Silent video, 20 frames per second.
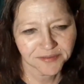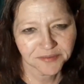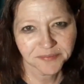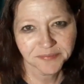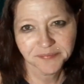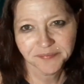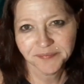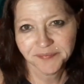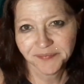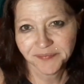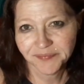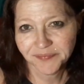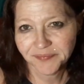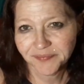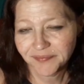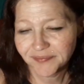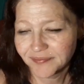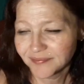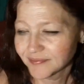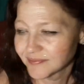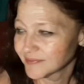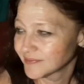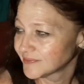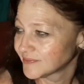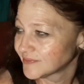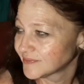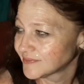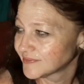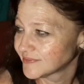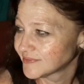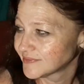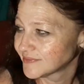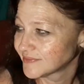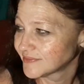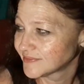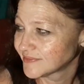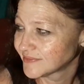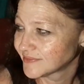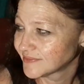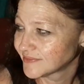
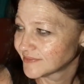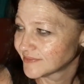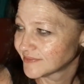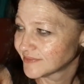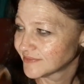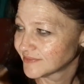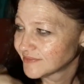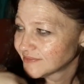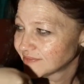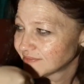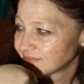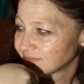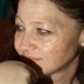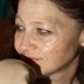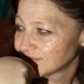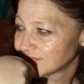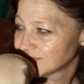[no speech]